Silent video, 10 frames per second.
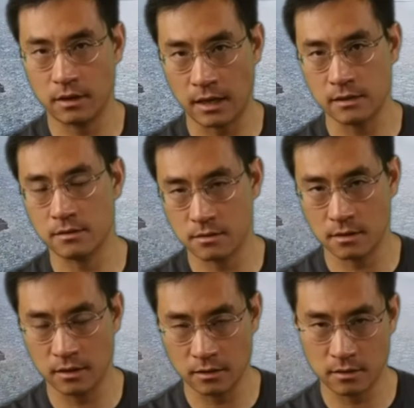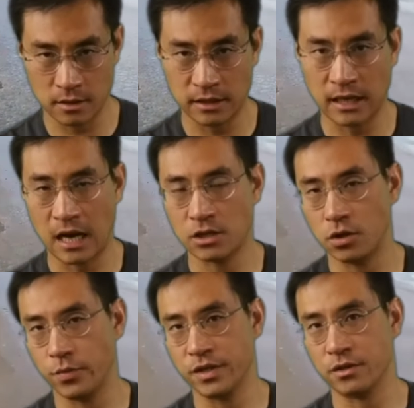as the
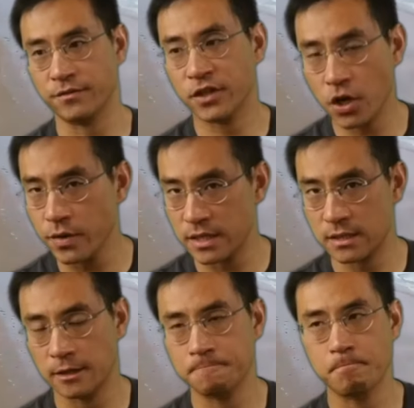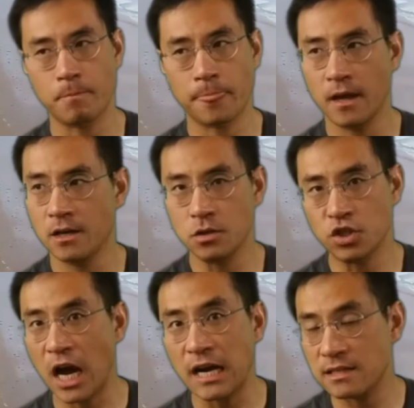international reserve currency. So
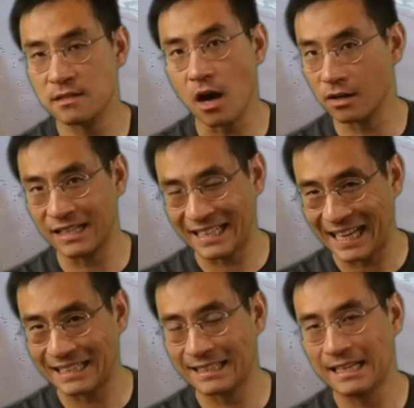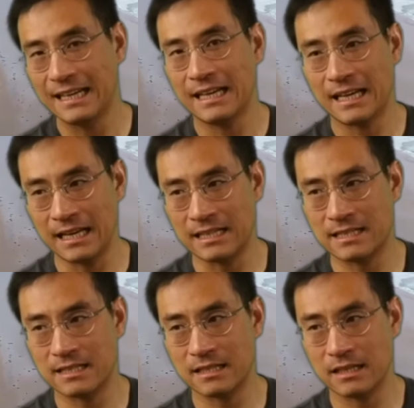China is not going to let
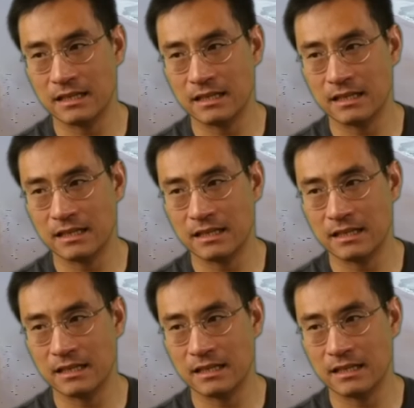its